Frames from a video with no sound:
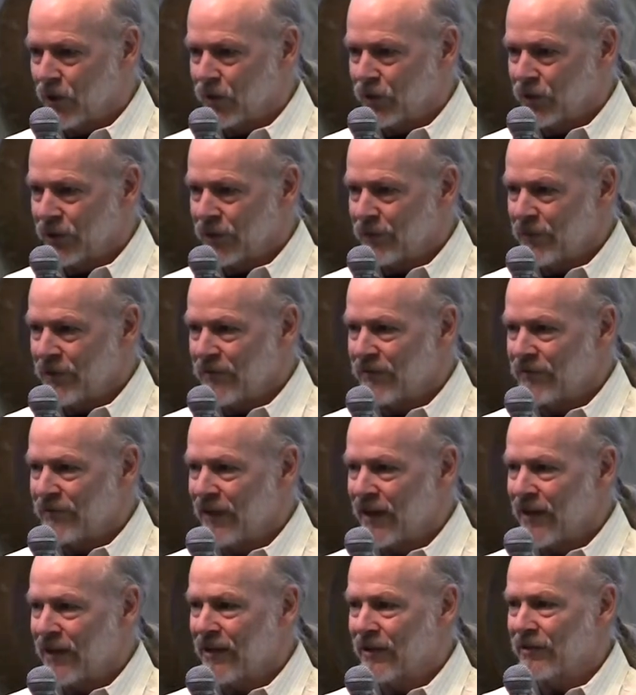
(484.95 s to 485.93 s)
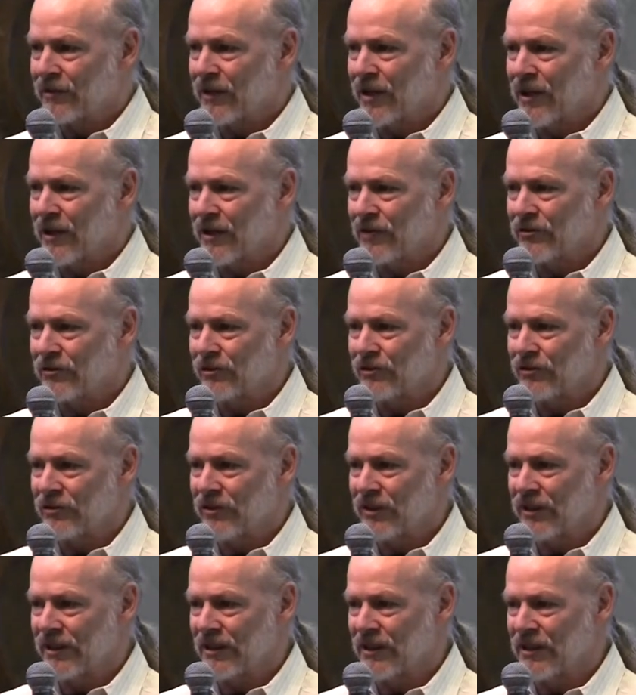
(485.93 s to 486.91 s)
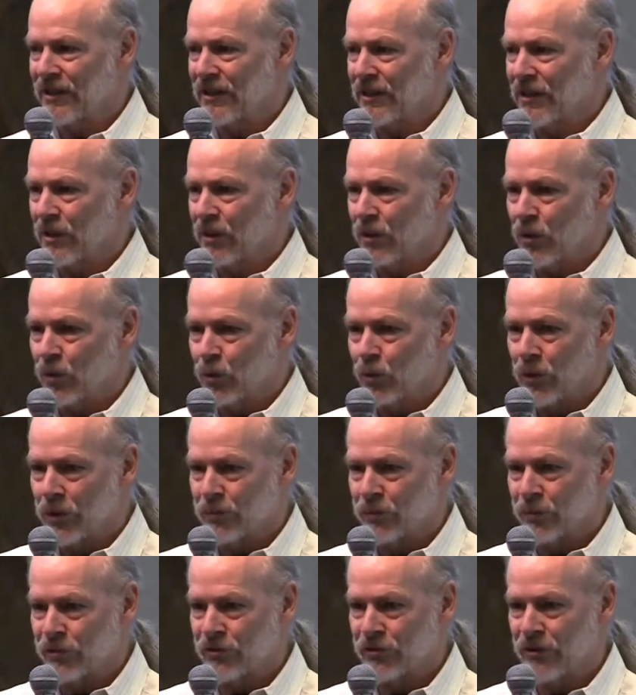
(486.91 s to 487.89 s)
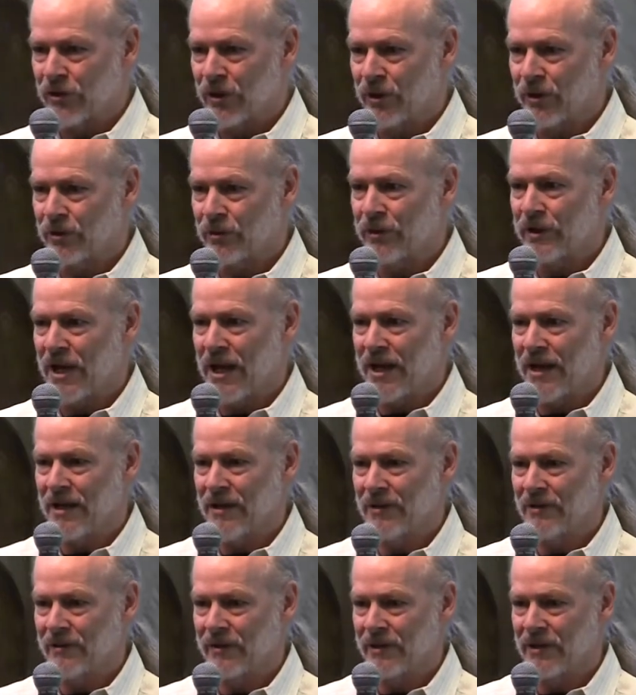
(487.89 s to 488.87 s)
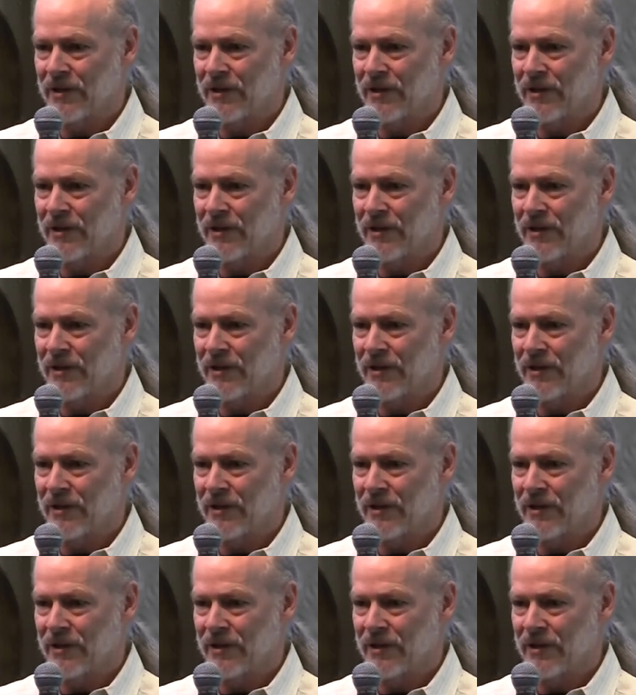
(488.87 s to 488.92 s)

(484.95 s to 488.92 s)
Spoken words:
only be found consciously when we're slowed down.